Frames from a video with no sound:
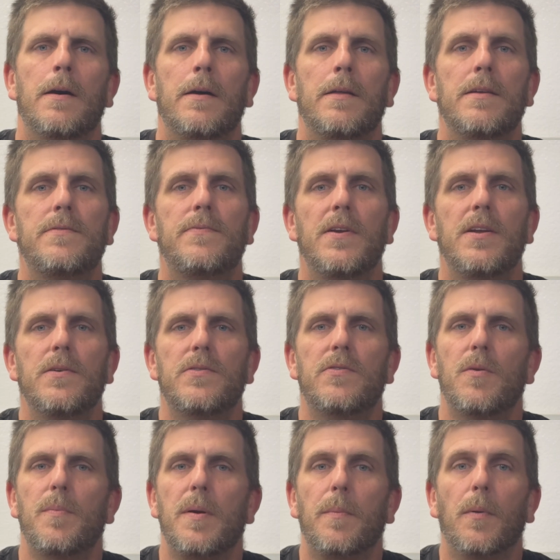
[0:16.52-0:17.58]
This video is
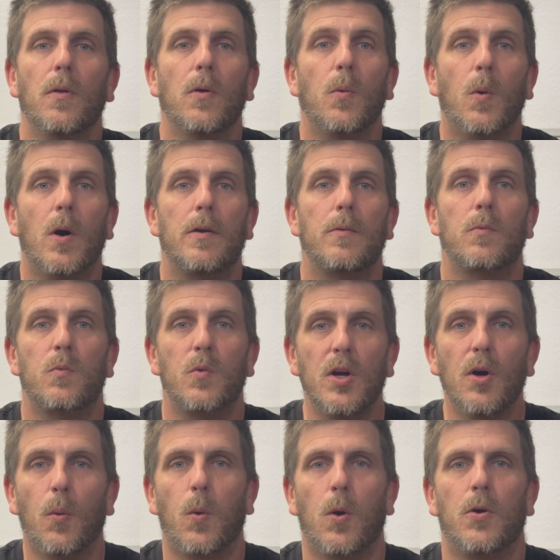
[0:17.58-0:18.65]
for people who want
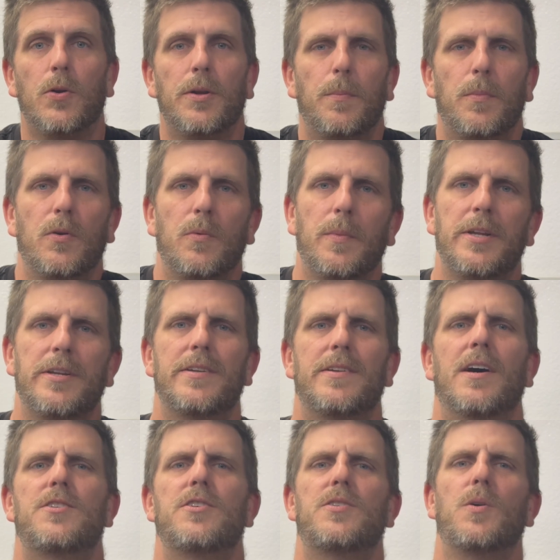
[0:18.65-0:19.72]
real-world improvements,
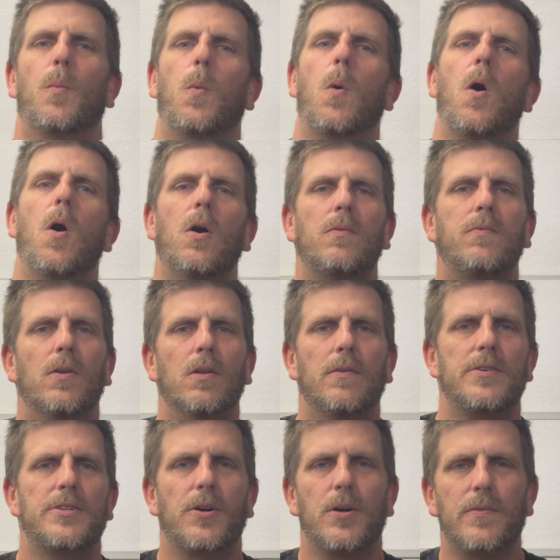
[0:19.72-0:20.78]
not just a wall full of
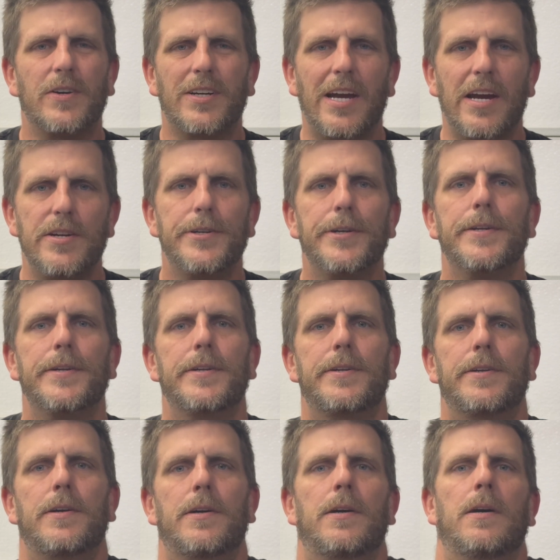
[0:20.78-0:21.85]

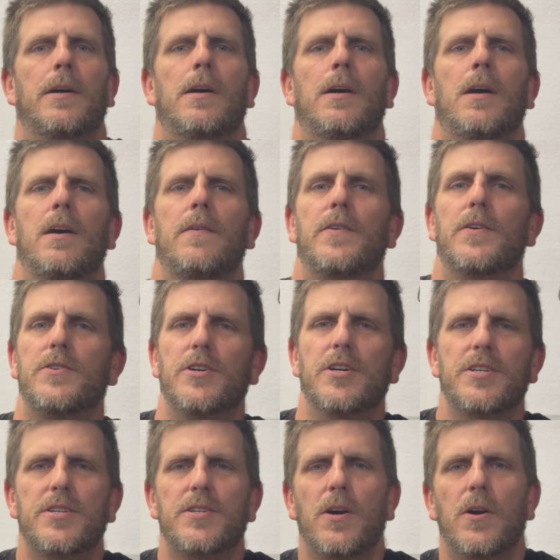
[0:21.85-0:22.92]
certifications. If you're
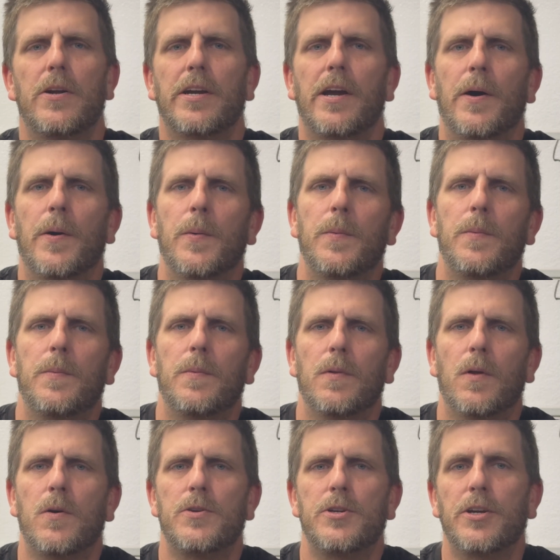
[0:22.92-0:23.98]
just starting out,
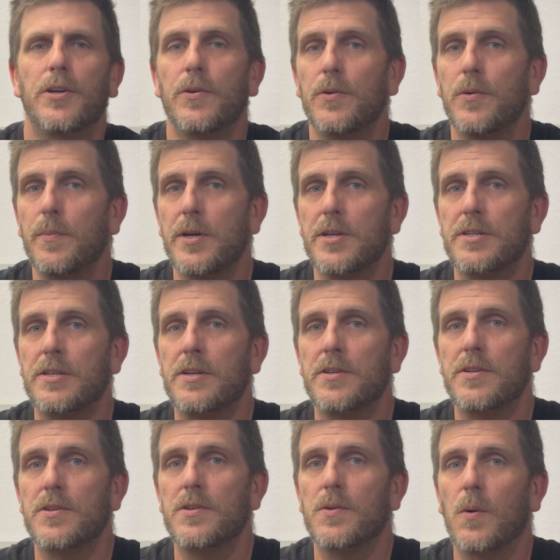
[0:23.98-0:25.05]
launching your new
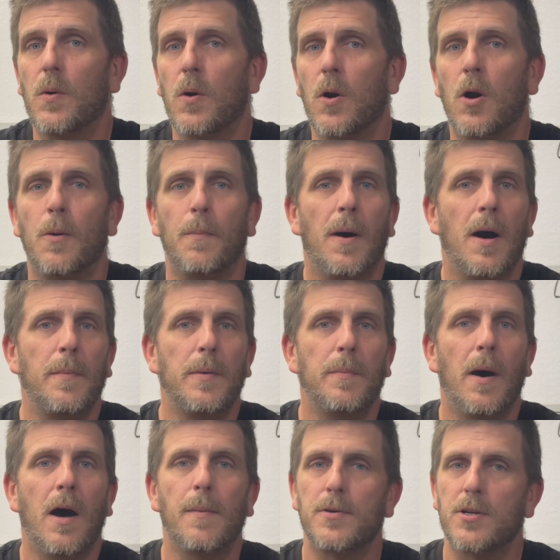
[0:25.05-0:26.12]
business, or are a mom and
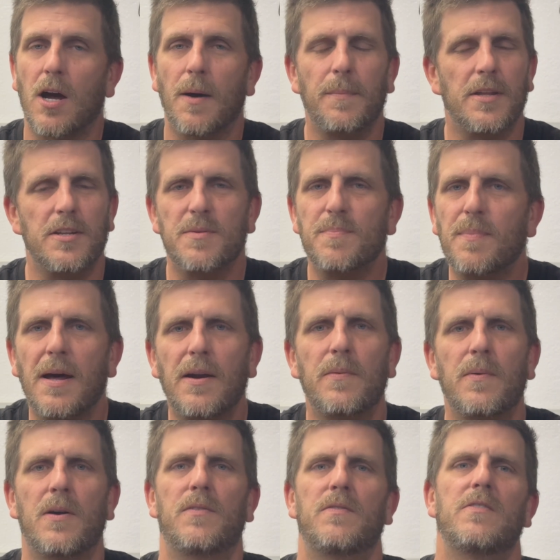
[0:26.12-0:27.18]
pop shop that's been
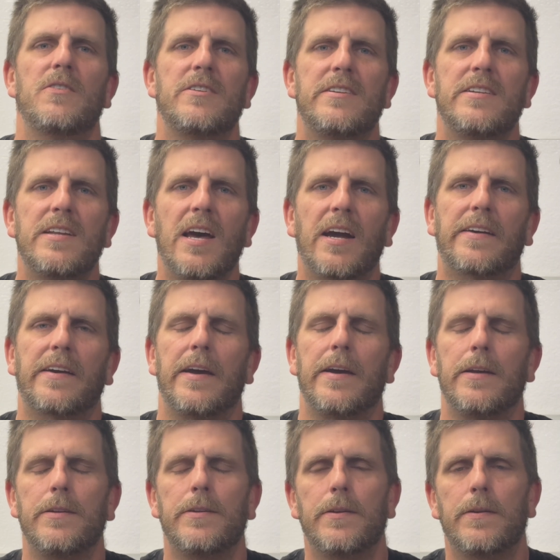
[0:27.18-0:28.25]
around for
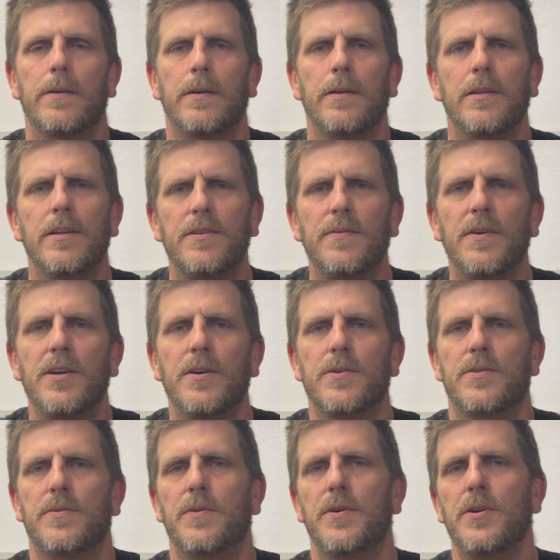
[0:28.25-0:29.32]
decades, this video is
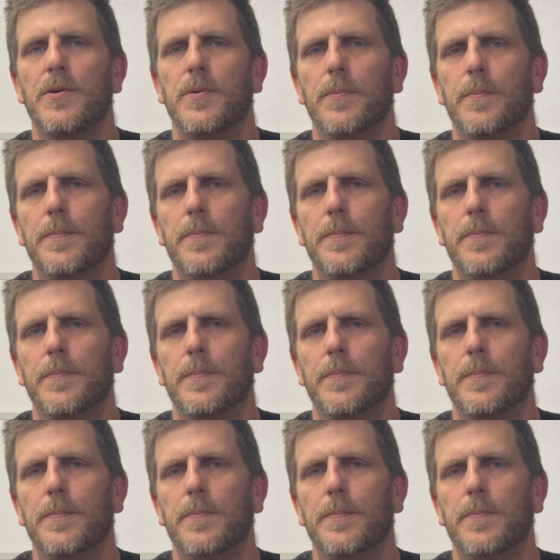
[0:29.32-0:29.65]
for you.